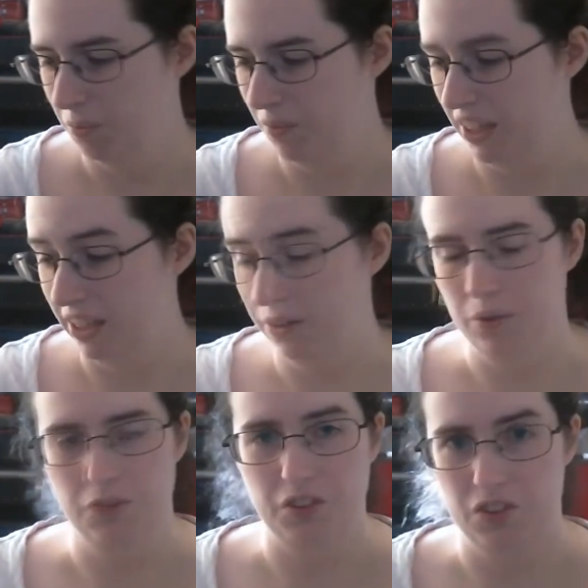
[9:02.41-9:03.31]
don't know
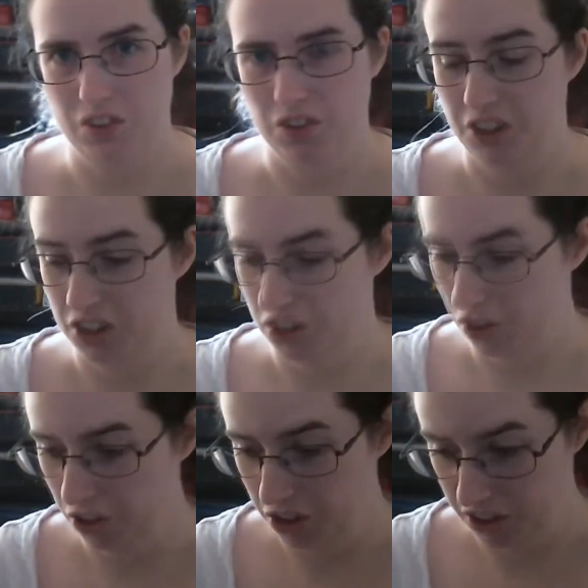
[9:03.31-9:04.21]
if this has got any
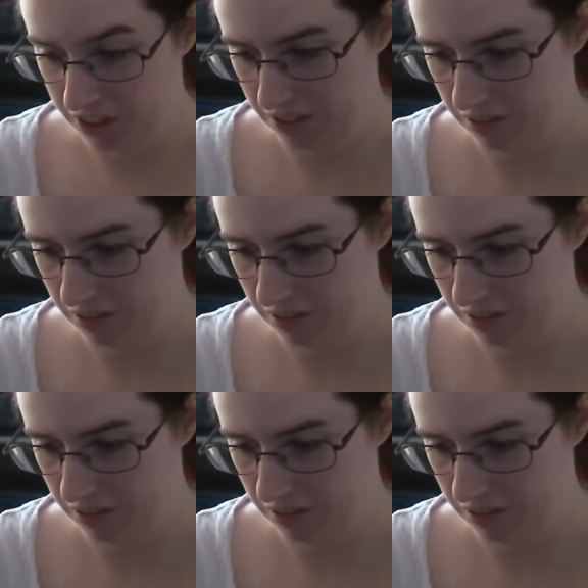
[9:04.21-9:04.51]
charge in it,